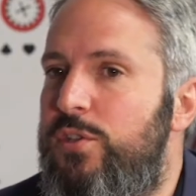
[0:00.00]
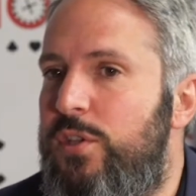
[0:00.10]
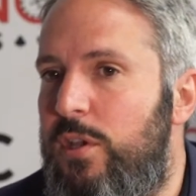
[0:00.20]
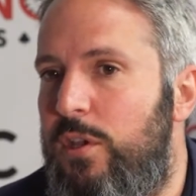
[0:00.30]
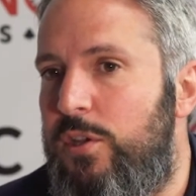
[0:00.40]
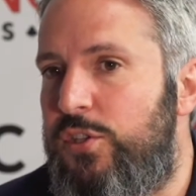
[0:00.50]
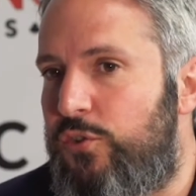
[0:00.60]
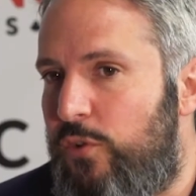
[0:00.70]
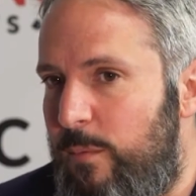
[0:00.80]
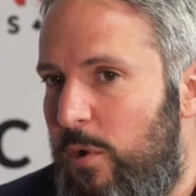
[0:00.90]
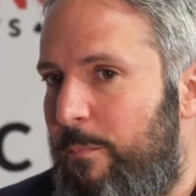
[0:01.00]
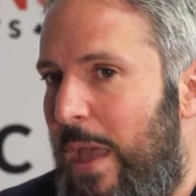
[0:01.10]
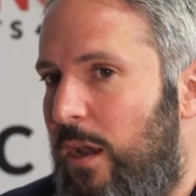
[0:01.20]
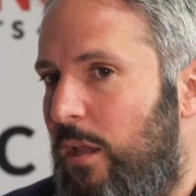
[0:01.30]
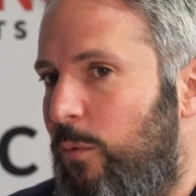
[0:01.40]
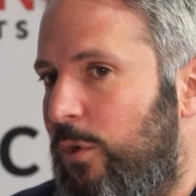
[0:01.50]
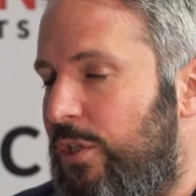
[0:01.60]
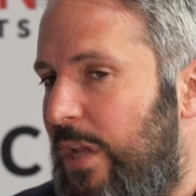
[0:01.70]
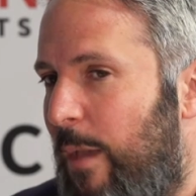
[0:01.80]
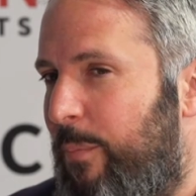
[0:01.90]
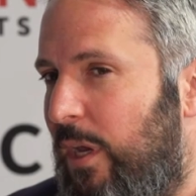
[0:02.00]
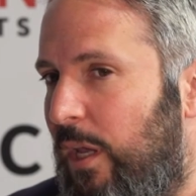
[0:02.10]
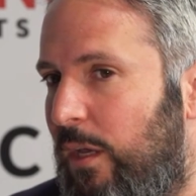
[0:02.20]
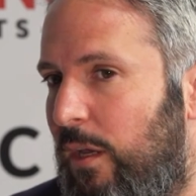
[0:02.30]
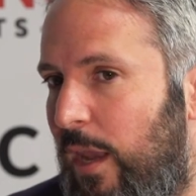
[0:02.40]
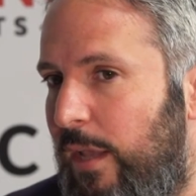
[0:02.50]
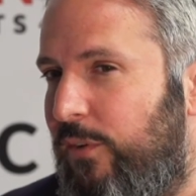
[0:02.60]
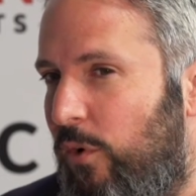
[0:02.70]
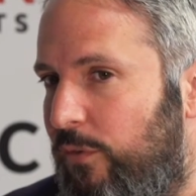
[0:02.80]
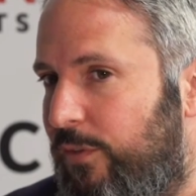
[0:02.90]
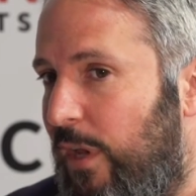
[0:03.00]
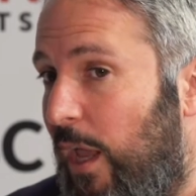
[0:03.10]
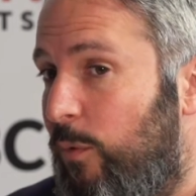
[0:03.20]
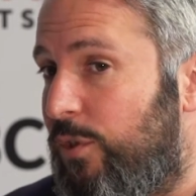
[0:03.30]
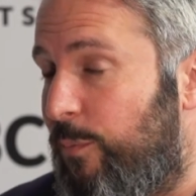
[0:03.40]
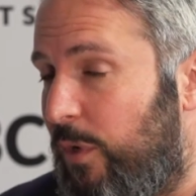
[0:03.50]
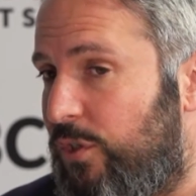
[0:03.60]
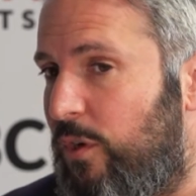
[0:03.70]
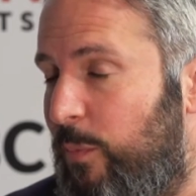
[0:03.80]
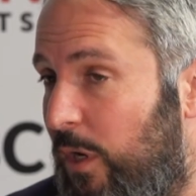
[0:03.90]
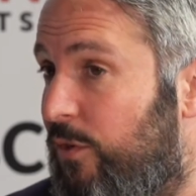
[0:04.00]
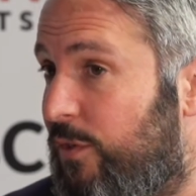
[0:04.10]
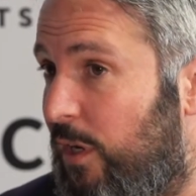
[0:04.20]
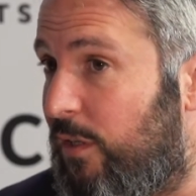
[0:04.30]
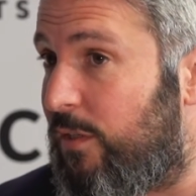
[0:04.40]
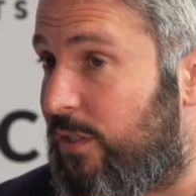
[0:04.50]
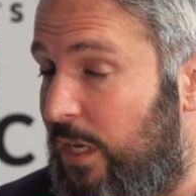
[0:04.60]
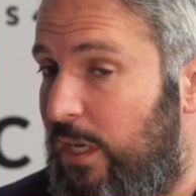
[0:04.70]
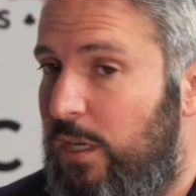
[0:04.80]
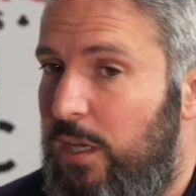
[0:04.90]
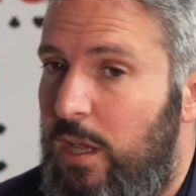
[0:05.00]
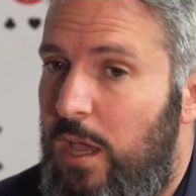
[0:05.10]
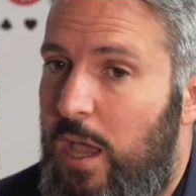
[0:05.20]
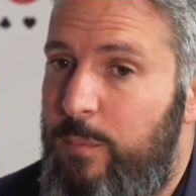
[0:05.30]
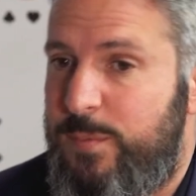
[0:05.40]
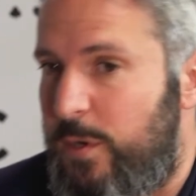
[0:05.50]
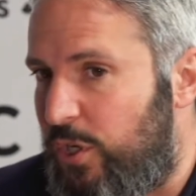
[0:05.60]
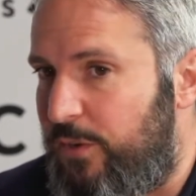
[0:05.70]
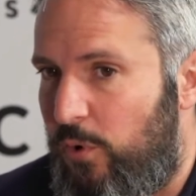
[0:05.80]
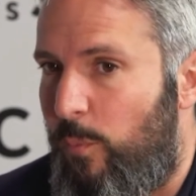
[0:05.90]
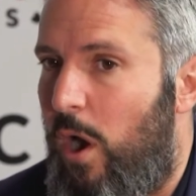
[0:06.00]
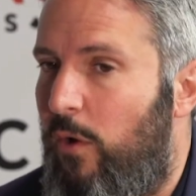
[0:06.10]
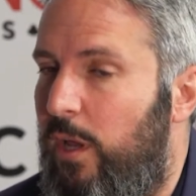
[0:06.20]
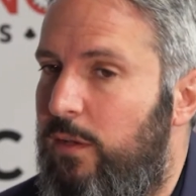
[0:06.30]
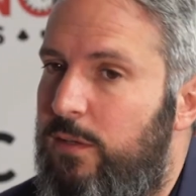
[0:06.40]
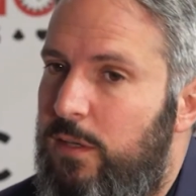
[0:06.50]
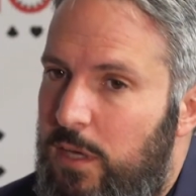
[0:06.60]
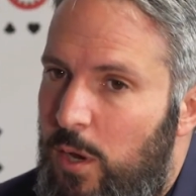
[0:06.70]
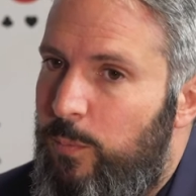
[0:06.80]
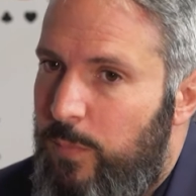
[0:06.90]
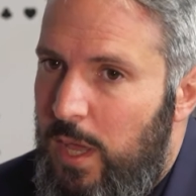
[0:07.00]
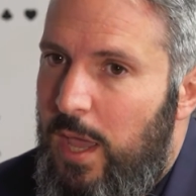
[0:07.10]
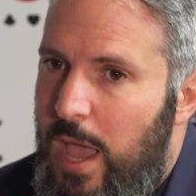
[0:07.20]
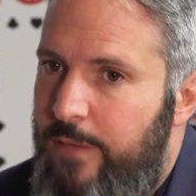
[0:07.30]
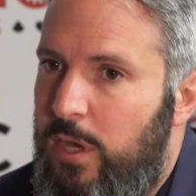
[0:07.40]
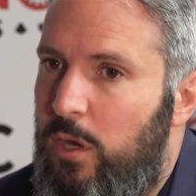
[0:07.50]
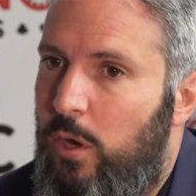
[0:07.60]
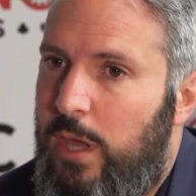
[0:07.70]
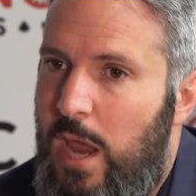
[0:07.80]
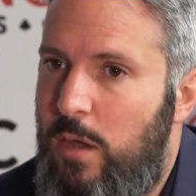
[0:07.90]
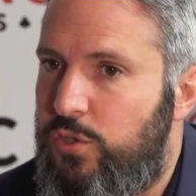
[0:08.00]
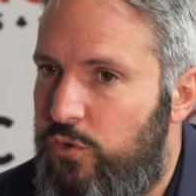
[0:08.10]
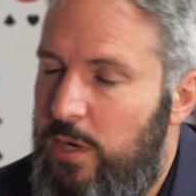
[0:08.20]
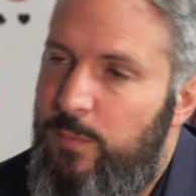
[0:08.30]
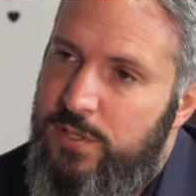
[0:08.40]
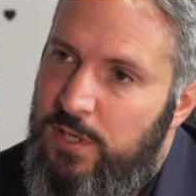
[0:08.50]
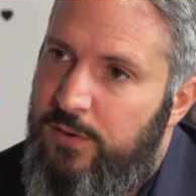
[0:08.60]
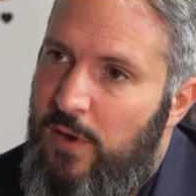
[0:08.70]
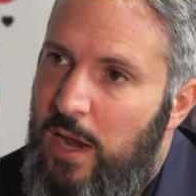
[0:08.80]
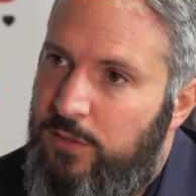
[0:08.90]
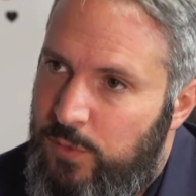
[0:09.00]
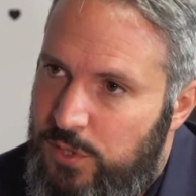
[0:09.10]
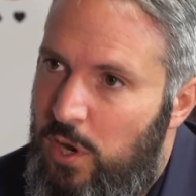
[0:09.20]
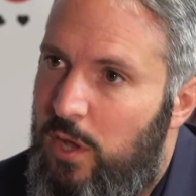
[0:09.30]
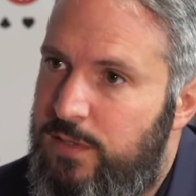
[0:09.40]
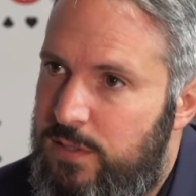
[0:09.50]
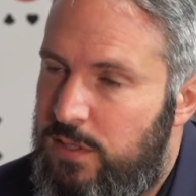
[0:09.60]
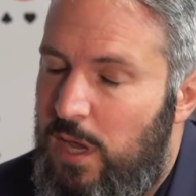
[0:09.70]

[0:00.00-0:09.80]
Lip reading: the streamer panel, which is happening later on today, which I'm extremely interested to see, especially from our end, you know, having a look at how streamers interact with slots.